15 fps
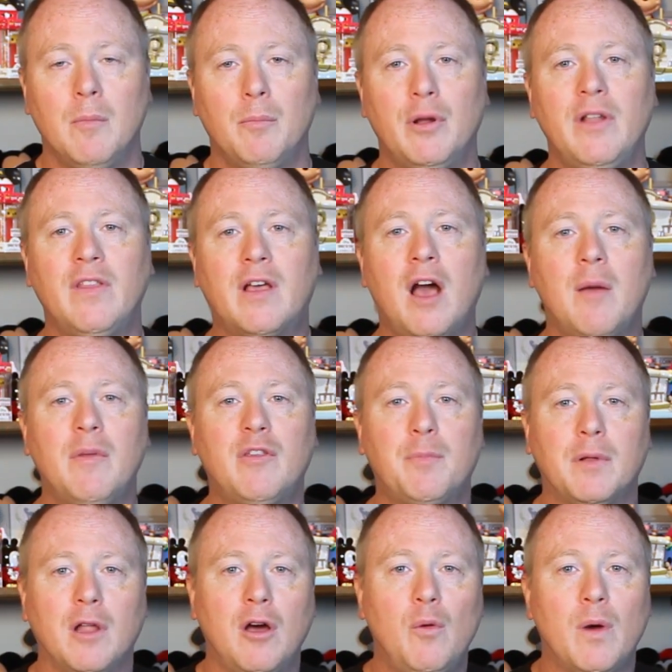Put in the comments
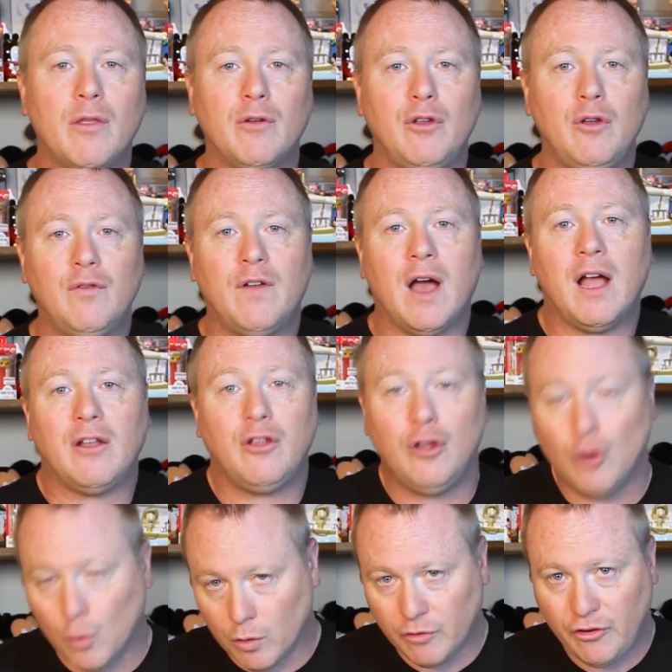below whether you've gotten
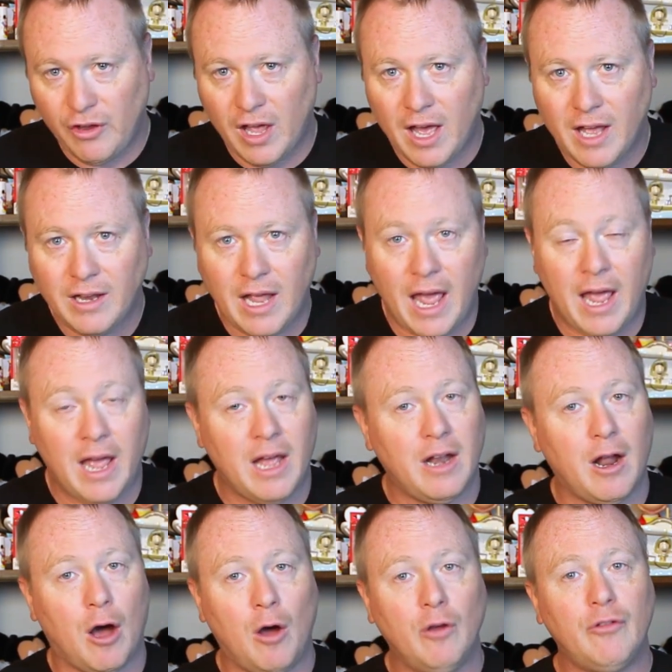yours yet,
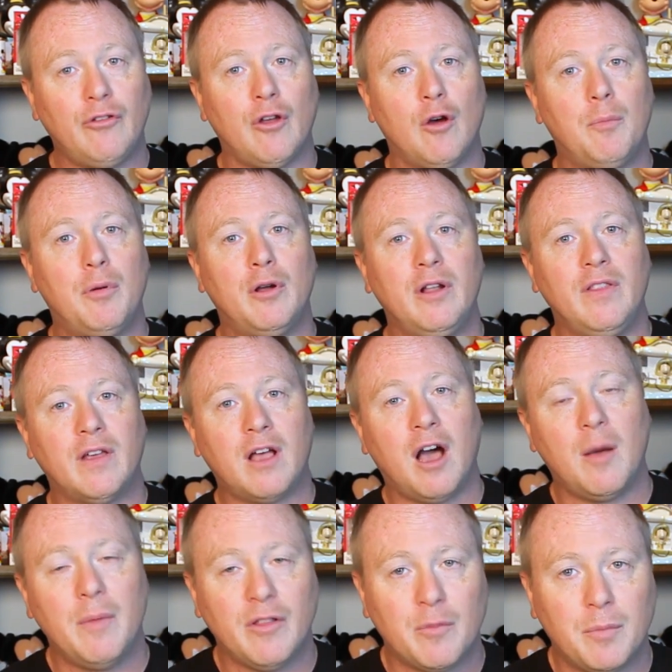and also put in the
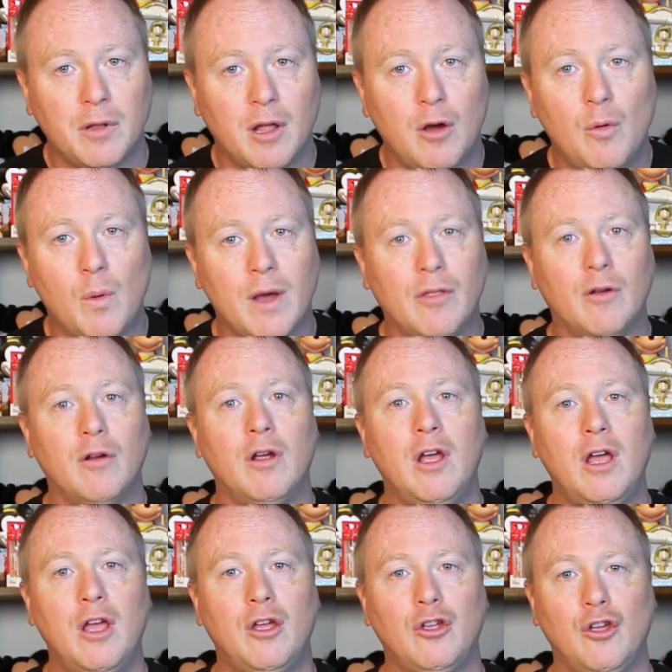comments below whether
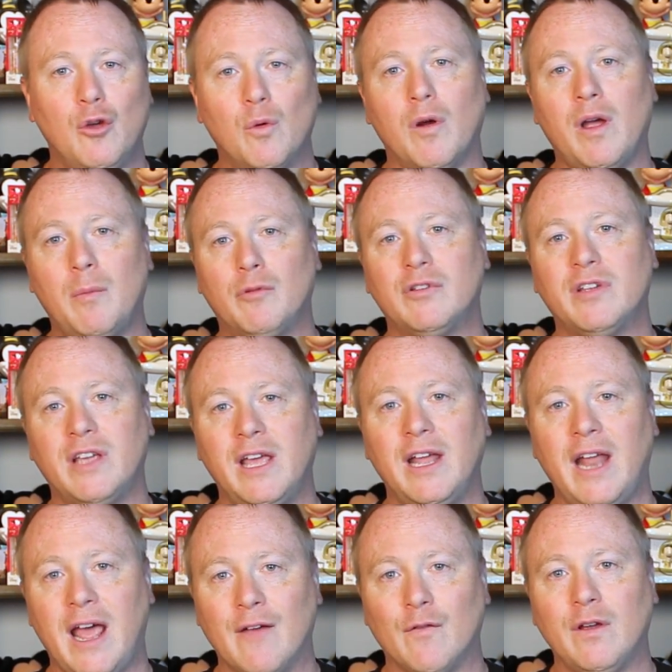you were able to
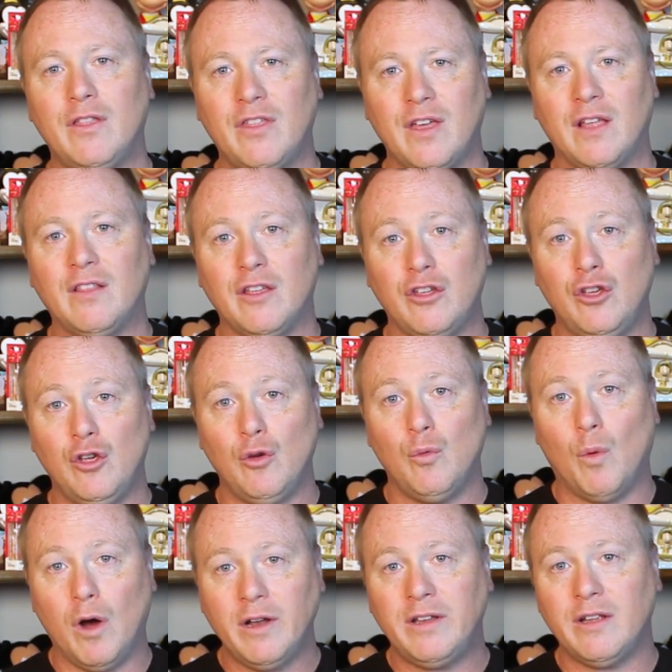get everything that you
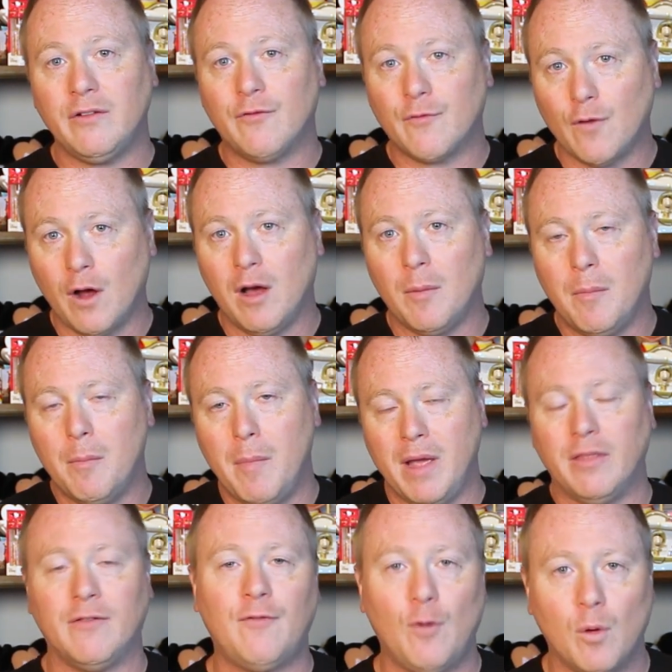wanted from May
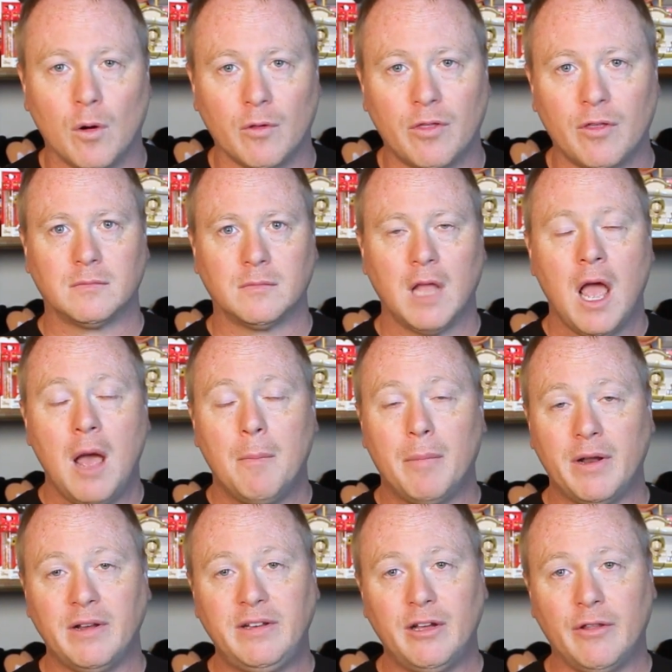the 4th.
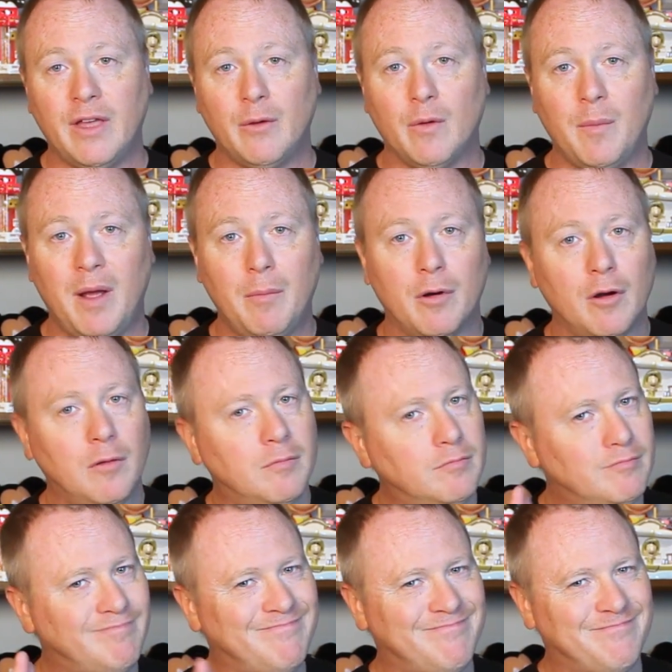But until then, remember,
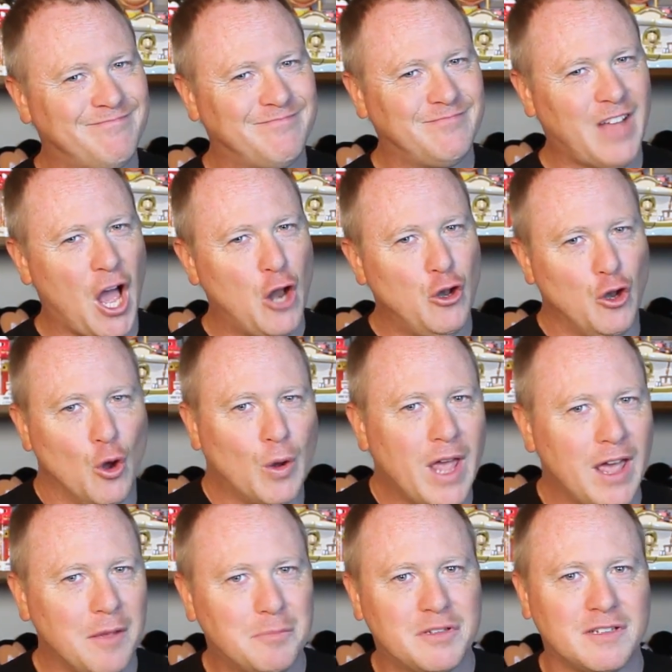no
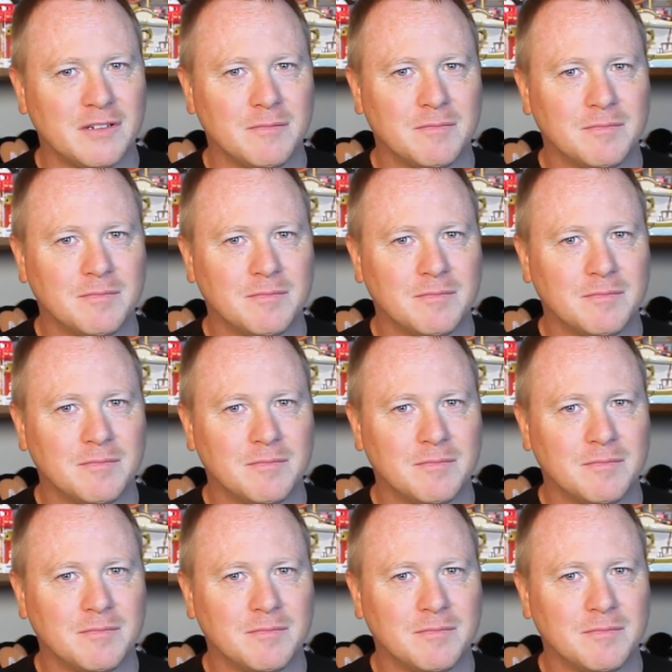capes.